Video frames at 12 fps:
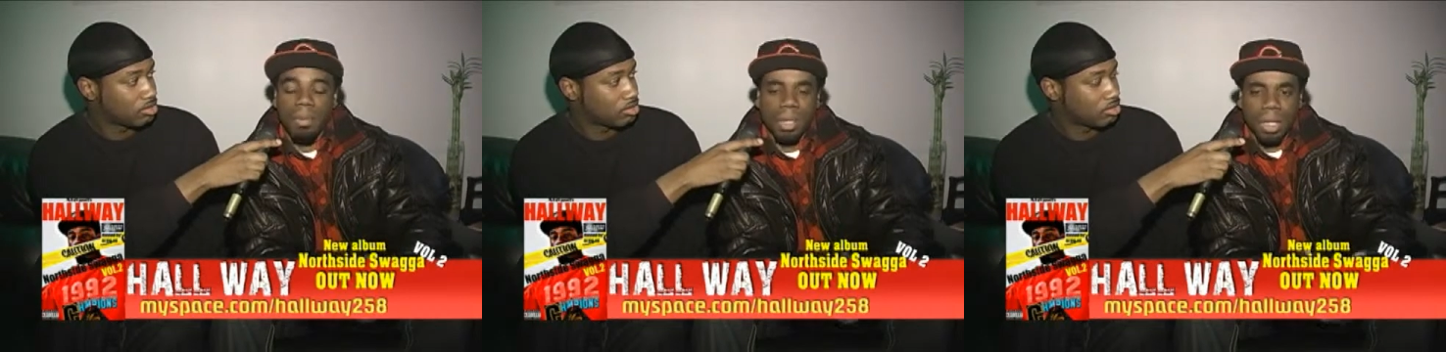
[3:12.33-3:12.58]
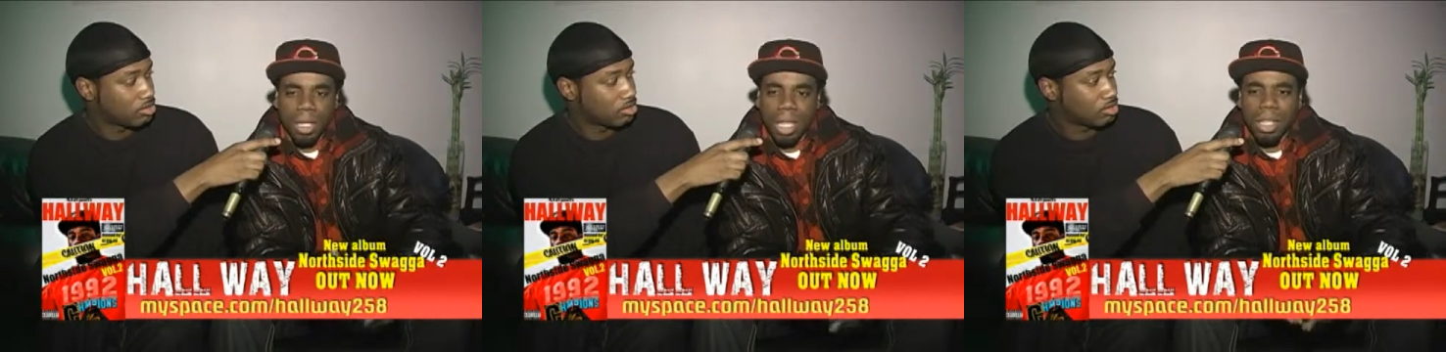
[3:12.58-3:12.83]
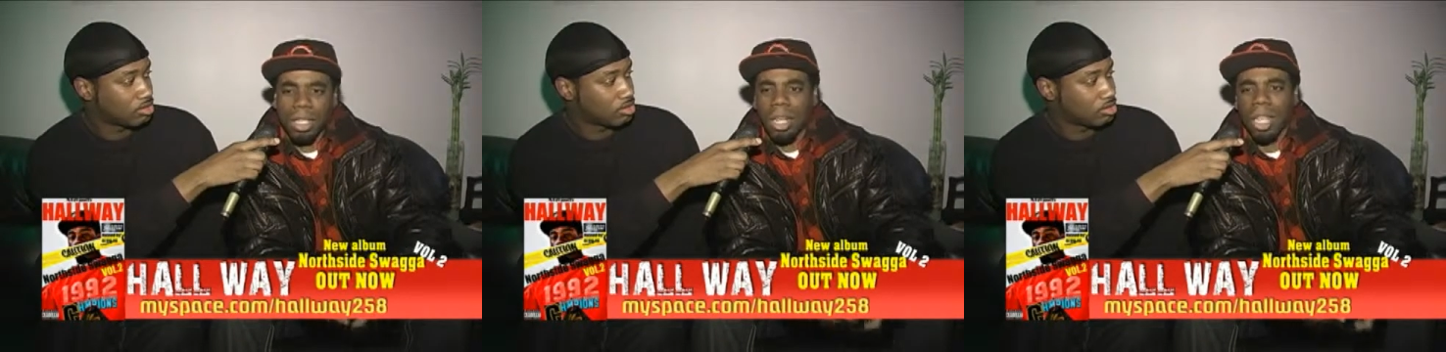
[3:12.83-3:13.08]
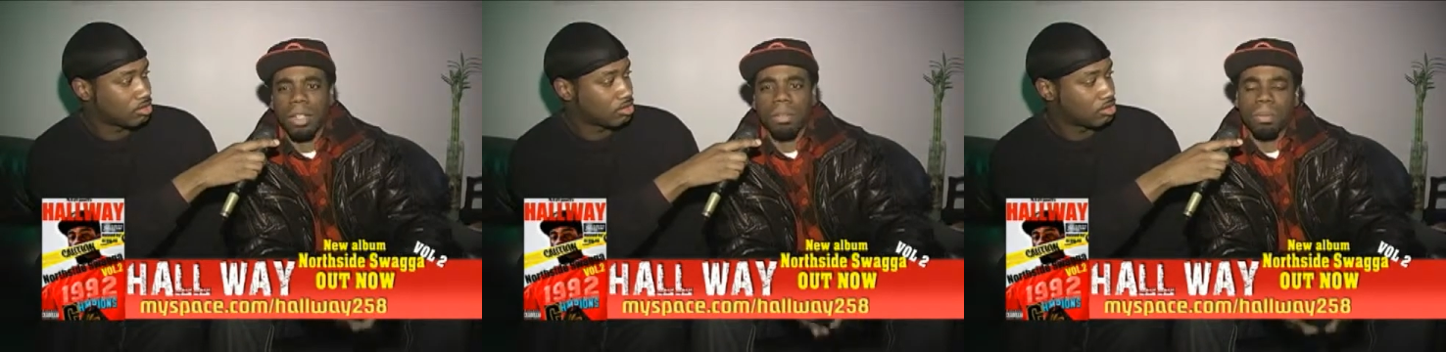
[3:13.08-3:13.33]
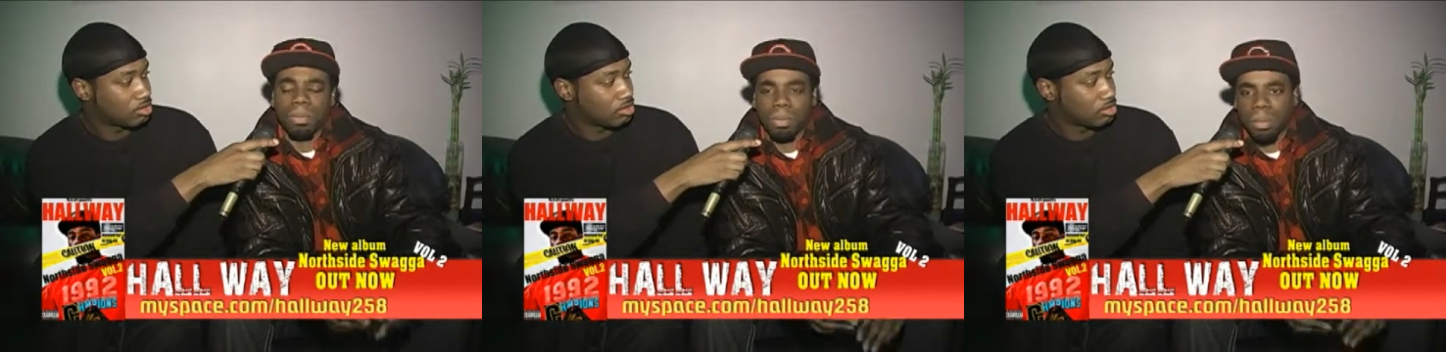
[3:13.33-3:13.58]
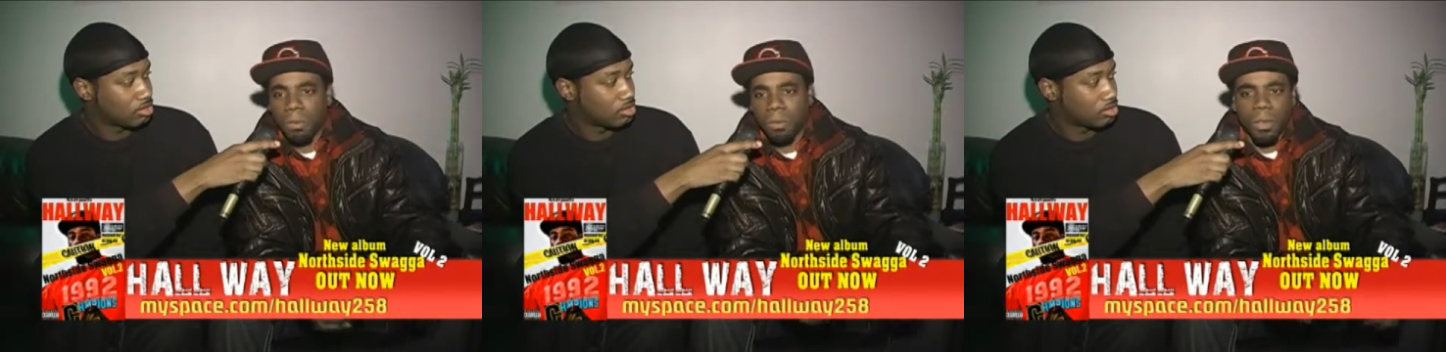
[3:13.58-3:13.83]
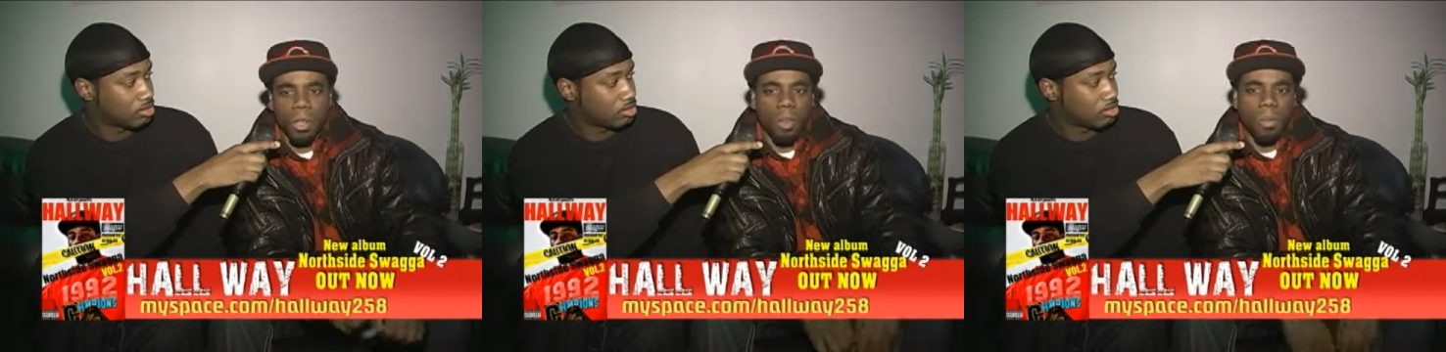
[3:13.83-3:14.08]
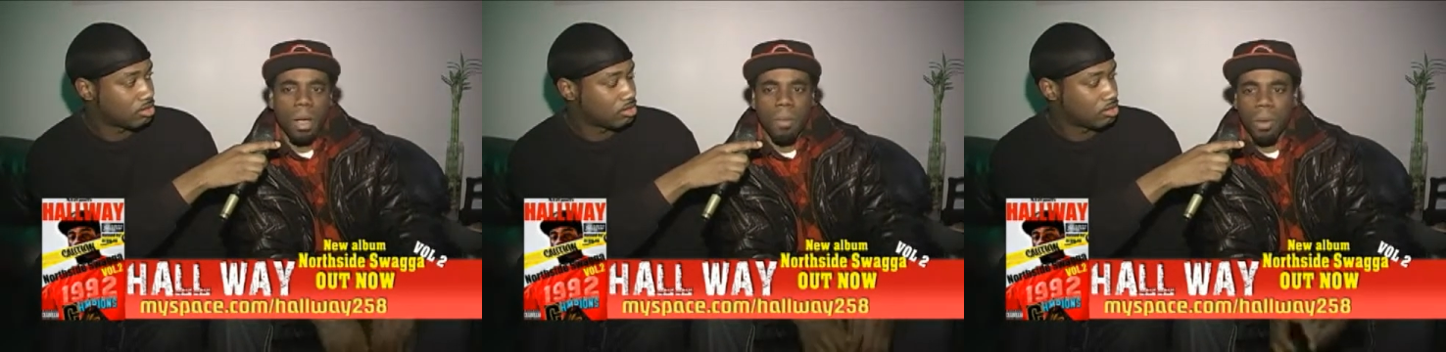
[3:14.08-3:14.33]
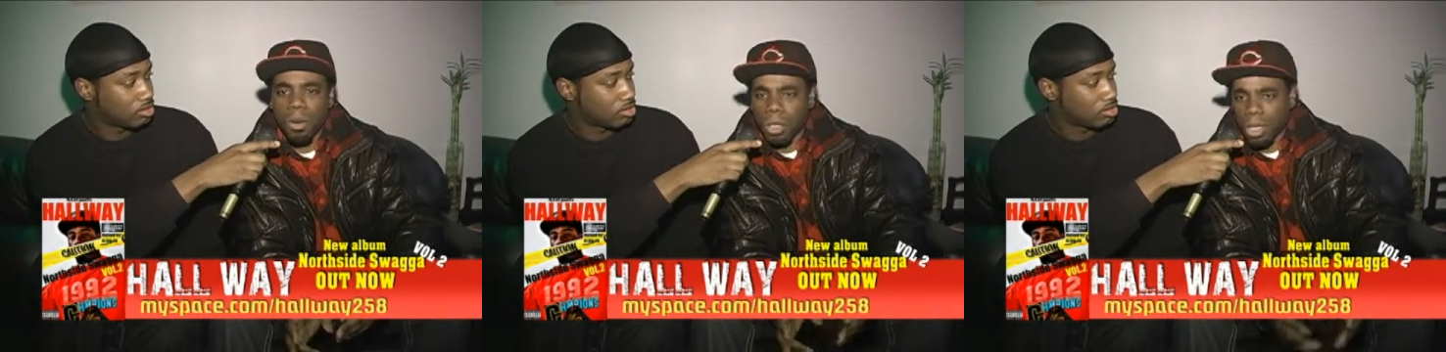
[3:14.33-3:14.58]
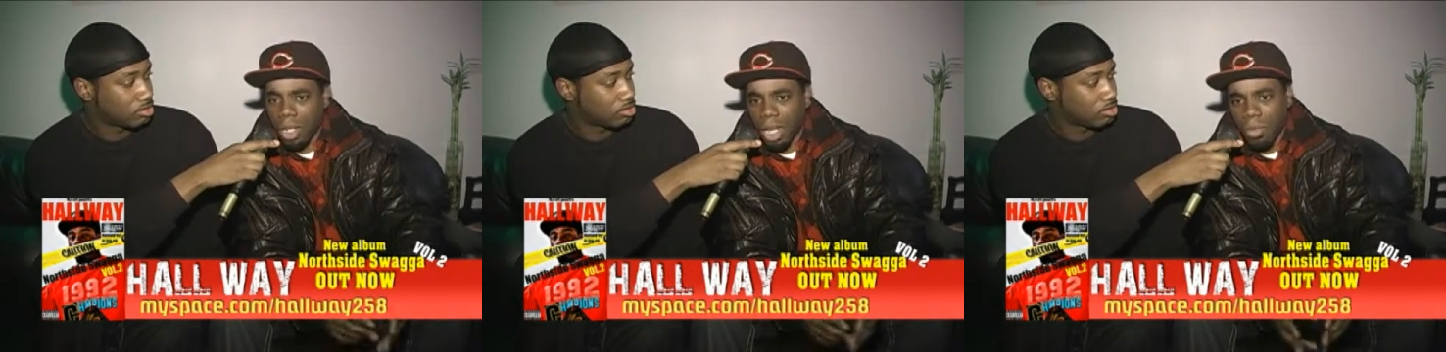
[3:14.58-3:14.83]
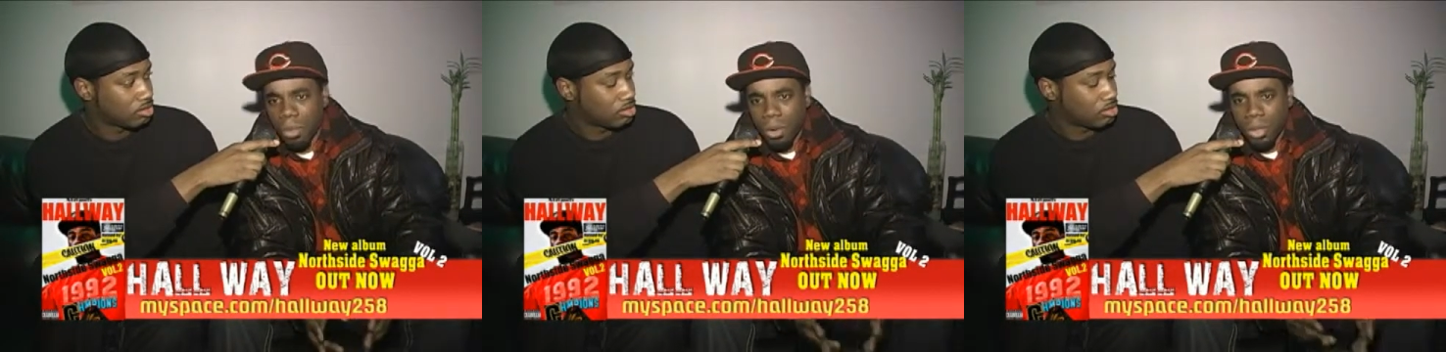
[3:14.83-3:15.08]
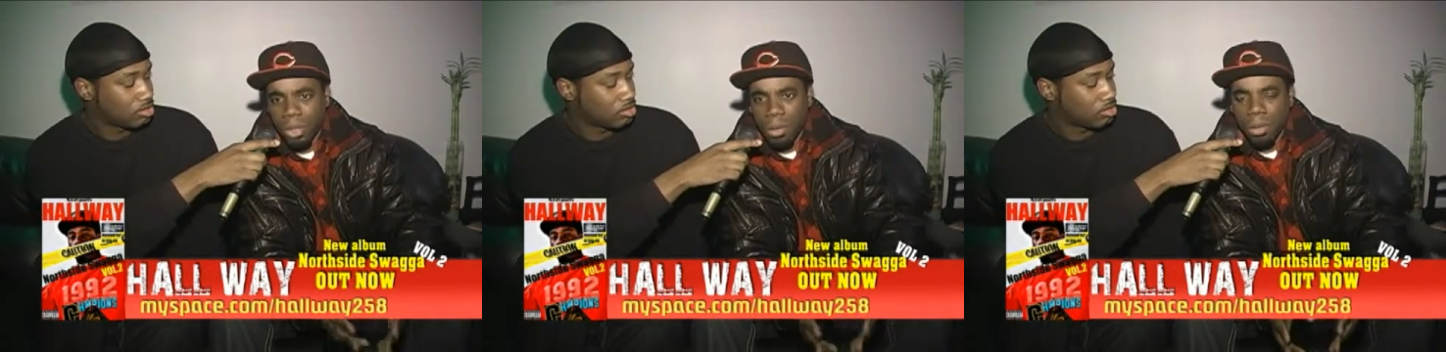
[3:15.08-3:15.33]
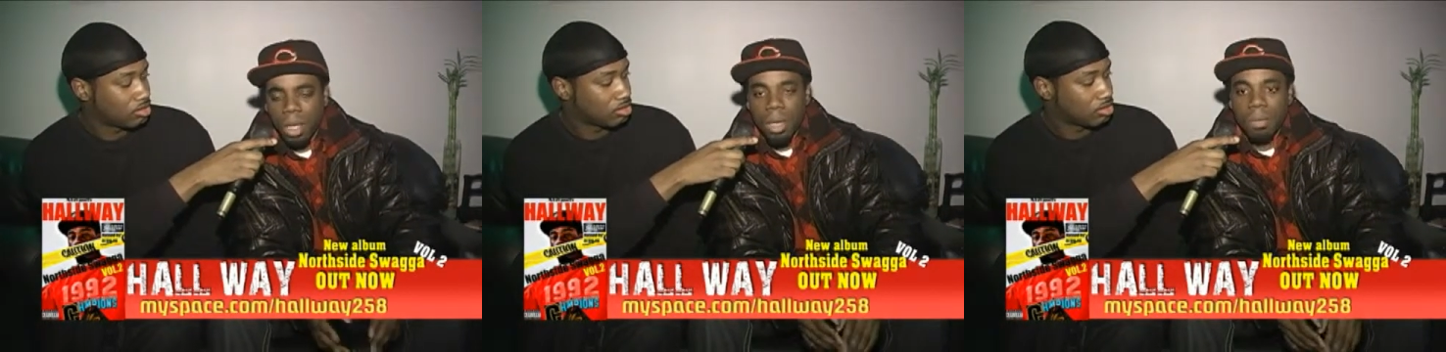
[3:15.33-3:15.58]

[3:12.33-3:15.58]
Speaker 1: because I just like to feel a person like more so.